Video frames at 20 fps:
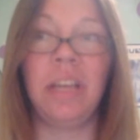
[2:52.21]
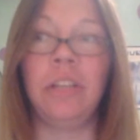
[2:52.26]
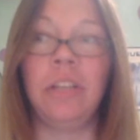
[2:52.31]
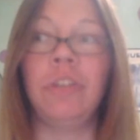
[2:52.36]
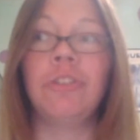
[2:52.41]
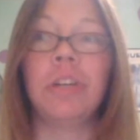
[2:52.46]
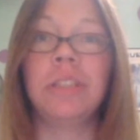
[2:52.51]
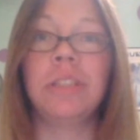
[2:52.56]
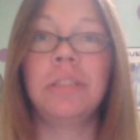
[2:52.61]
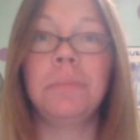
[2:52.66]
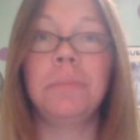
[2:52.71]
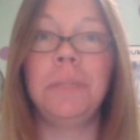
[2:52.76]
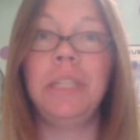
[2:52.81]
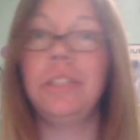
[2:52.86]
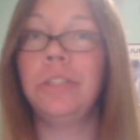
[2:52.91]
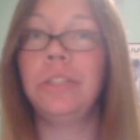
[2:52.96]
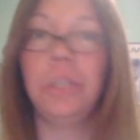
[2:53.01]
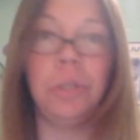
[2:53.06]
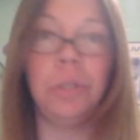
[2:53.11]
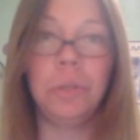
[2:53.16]
And trust
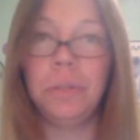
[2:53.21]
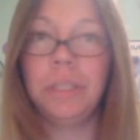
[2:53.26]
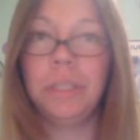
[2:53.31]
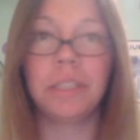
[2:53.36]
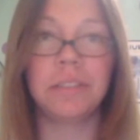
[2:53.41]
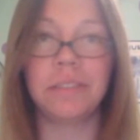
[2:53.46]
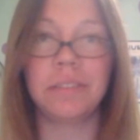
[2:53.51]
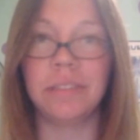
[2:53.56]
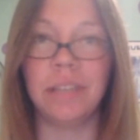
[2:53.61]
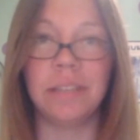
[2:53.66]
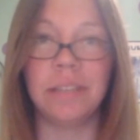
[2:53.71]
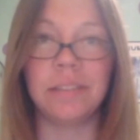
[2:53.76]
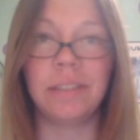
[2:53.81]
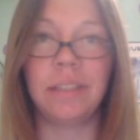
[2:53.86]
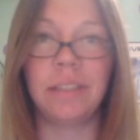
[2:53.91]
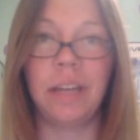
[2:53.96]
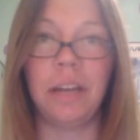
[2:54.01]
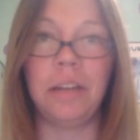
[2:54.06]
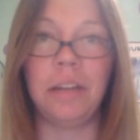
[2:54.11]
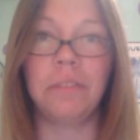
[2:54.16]
me, 2 years
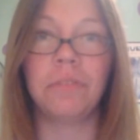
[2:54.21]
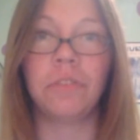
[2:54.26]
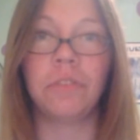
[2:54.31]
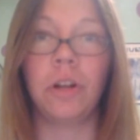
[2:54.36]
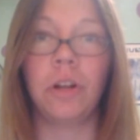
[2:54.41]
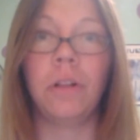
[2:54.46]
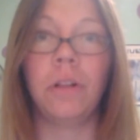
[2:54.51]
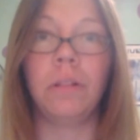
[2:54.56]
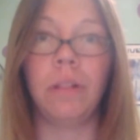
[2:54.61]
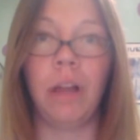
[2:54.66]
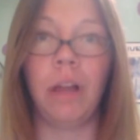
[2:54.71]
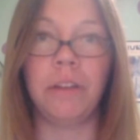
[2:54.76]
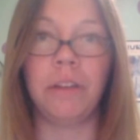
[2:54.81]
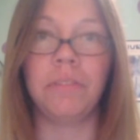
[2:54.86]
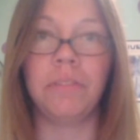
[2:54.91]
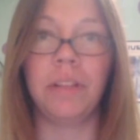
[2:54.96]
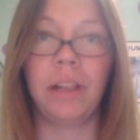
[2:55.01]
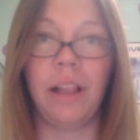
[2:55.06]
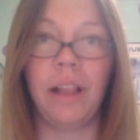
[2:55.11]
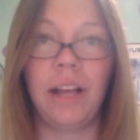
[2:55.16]
doesn't cut it for a lot
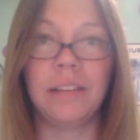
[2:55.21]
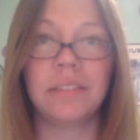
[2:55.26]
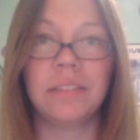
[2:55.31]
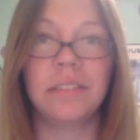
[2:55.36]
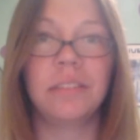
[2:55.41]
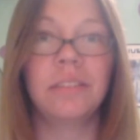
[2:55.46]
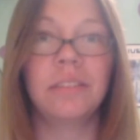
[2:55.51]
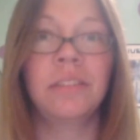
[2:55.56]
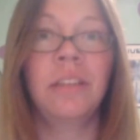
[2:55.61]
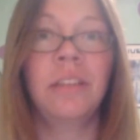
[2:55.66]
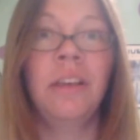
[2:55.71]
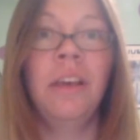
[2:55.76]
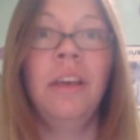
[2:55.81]
of the classes.